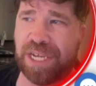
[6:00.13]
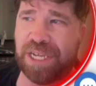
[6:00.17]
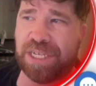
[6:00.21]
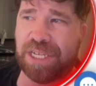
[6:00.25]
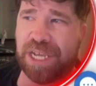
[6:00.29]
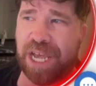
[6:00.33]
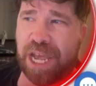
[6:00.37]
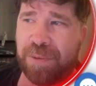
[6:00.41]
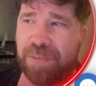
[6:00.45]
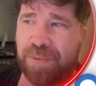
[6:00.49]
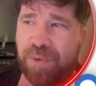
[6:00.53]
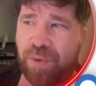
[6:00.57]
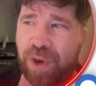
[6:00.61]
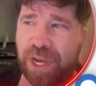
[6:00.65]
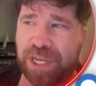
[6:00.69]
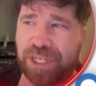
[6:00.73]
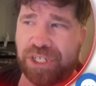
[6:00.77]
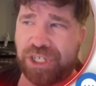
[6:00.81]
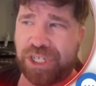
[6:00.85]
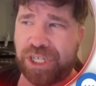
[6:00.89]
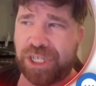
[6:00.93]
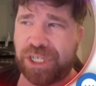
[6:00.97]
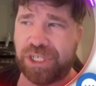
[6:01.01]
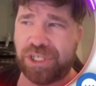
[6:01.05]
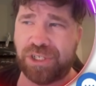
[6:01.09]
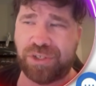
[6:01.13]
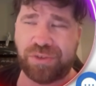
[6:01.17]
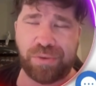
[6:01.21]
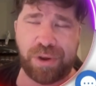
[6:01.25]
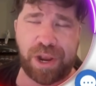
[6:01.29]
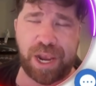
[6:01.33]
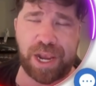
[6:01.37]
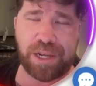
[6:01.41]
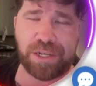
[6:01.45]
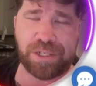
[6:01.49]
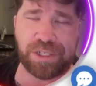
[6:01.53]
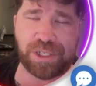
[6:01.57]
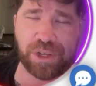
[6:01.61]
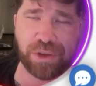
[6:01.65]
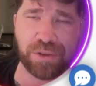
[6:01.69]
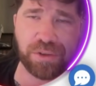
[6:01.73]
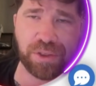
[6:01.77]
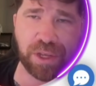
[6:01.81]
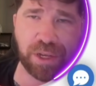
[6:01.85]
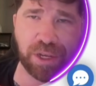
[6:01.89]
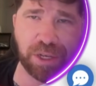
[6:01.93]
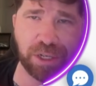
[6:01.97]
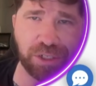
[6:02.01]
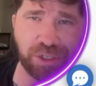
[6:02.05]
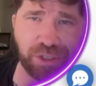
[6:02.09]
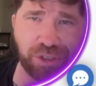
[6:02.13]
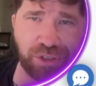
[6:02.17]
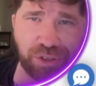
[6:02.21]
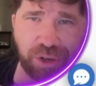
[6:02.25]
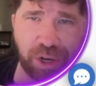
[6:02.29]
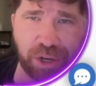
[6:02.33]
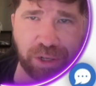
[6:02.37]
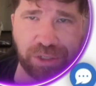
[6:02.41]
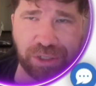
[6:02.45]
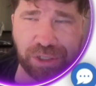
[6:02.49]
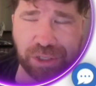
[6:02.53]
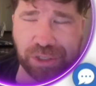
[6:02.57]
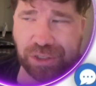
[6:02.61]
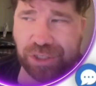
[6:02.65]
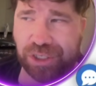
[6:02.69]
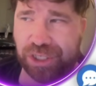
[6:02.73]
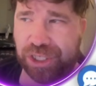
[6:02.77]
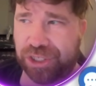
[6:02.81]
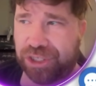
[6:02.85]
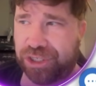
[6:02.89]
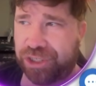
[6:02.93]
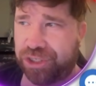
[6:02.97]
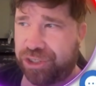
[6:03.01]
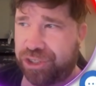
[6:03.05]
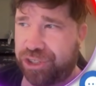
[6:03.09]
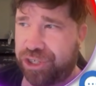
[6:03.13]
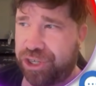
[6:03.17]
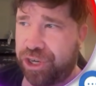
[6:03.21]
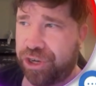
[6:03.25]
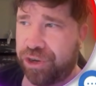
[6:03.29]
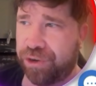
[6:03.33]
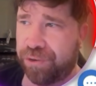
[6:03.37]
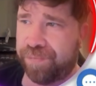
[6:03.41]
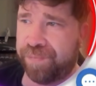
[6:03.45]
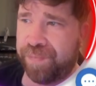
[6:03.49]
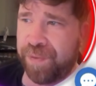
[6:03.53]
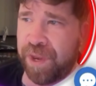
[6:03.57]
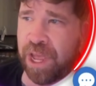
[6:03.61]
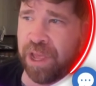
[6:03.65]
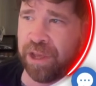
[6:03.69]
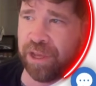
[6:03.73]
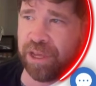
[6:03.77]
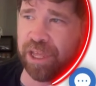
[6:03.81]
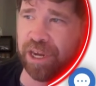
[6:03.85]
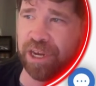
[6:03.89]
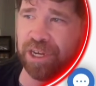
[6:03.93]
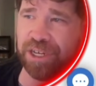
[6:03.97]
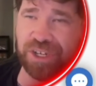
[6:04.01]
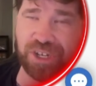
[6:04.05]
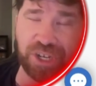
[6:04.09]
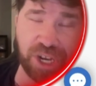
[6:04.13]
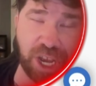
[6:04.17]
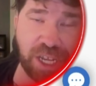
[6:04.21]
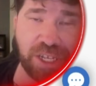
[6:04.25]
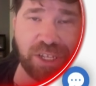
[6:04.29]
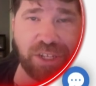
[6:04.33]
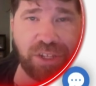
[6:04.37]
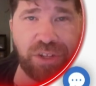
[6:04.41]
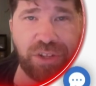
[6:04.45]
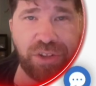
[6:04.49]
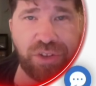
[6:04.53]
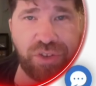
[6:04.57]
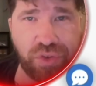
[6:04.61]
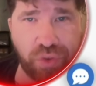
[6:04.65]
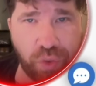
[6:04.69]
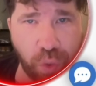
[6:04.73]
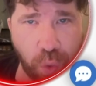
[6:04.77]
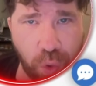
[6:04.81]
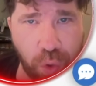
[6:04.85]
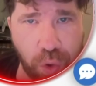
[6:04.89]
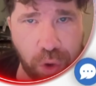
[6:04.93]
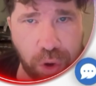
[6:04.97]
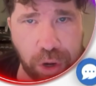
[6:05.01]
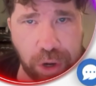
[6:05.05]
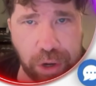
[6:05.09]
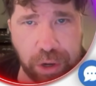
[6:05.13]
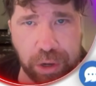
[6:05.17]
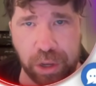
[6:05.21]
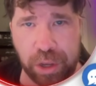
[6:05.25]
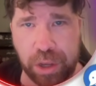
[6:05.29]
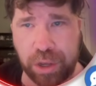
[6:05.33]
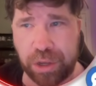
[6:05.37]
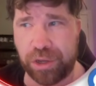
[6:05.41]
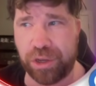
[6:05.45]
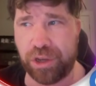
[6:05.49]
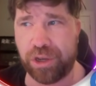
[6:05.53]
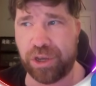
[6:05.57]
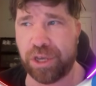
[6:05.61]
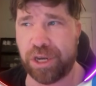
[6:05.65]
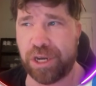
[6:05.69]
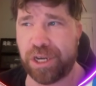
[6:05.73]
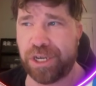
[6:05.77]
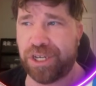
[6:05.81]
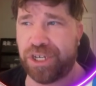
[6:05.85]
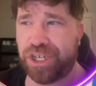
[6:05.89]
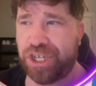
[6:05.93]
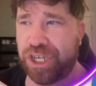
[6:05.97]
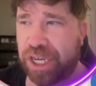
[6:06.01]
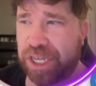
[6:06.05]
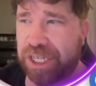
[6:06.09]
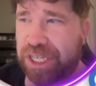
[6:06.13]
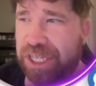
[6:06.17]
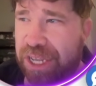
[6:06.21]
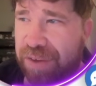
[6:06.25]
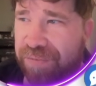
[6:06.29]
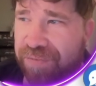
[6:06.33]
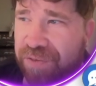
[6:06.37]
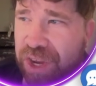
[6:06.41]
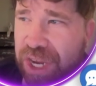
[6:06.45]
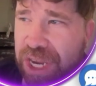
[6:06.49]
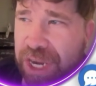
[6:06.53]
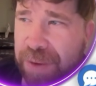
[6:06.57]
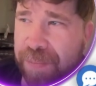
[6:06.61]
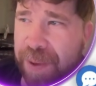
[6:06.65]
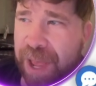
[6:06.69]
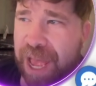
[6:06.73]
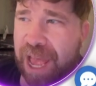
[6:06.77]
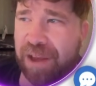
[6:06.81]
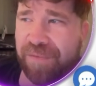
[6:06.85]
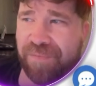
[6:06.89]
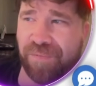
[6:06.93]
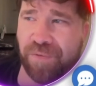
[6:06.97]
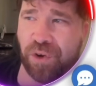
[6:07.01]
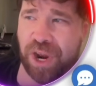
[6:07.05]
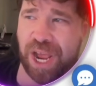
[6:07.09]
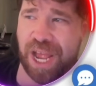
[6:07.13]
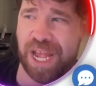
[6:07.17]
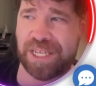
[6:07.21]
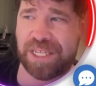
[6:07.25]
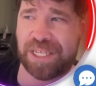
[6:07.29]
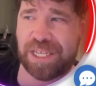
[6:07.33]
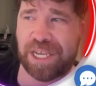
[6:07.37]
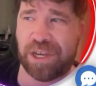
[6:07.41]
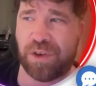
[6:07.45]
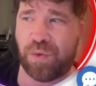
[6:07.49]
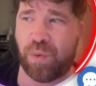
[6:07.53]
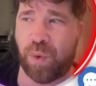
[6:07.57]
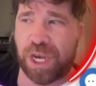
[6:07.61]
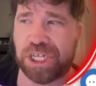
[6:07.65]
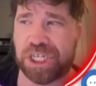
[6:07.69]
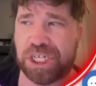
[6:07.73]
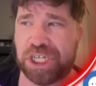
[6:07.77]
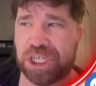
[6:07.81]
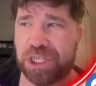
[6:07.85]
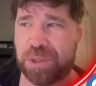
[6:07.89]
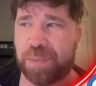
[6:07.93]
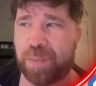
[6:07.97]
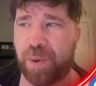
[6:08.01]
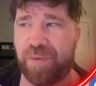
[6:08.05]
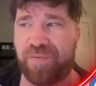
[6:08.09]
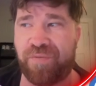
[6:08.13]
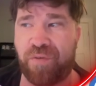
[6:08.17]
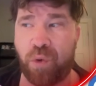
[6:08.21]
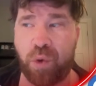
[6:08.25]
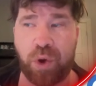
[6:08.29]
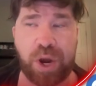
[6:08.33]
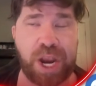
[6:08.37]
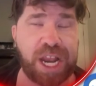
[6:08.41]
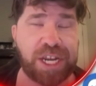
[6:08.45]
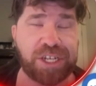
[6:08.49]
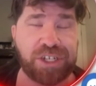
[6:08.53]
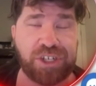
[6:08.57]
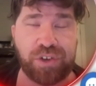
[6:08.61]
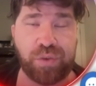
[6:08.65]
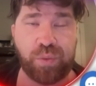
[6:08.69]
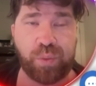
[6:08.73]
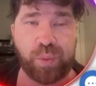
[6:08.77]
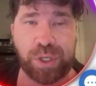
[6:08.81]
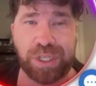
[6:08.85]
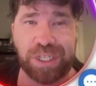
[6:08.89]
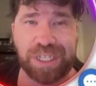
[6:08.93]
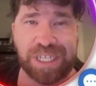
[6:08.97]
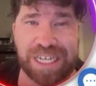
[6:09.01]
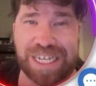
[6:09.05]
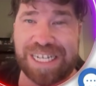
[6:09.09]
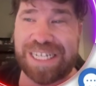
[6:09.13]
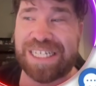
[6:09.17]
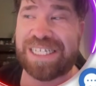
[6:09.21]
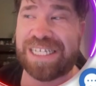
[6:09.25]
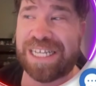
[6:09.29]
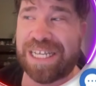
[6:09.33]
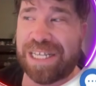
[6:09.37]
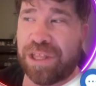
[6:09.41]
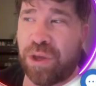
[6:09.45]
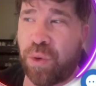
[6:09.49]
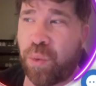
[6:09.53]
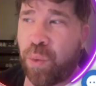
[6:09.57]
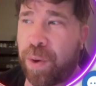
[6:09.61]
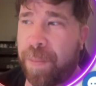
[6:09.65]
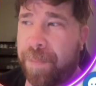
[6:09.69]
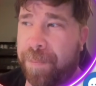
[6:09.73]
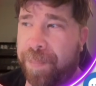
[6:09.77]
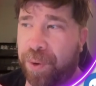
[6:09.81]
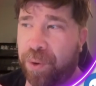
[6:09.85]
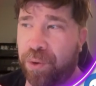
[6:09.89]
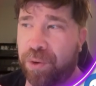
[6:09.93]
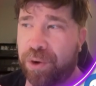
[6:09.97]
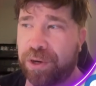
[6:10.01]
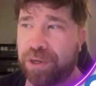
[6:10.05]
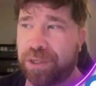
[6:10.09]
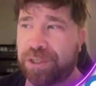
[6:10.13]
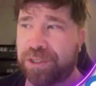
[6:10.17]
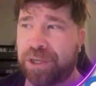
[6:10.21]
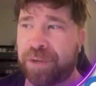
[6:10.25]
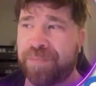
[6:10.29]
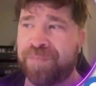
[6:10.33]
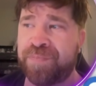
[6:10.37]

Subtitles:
type questions, right? So the instructor, such as you, can adjust the score. You can adjust the feedback for essay questions before actually releasing the report